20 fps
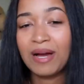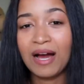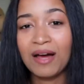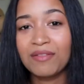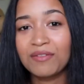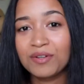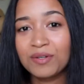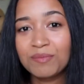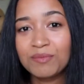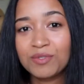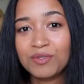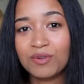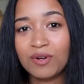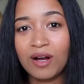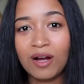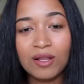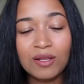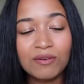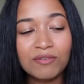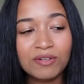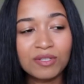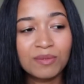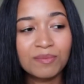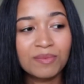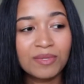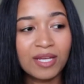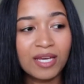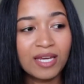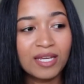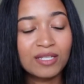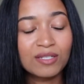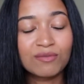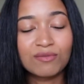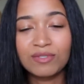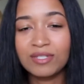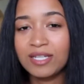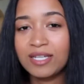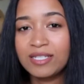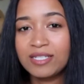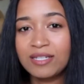Bathrooms were all over the place,
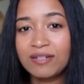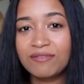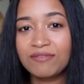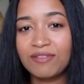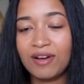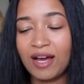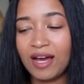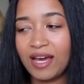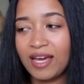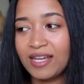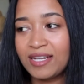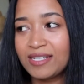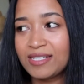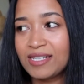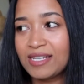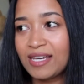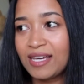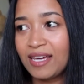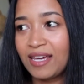really easy to find